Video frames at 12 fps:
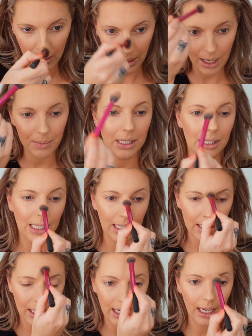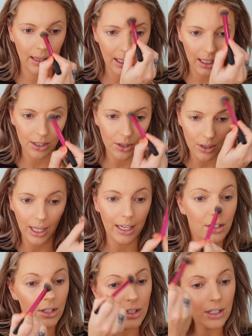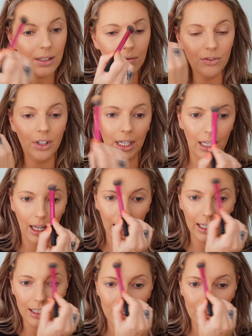at the center, and then I do like to just very lightly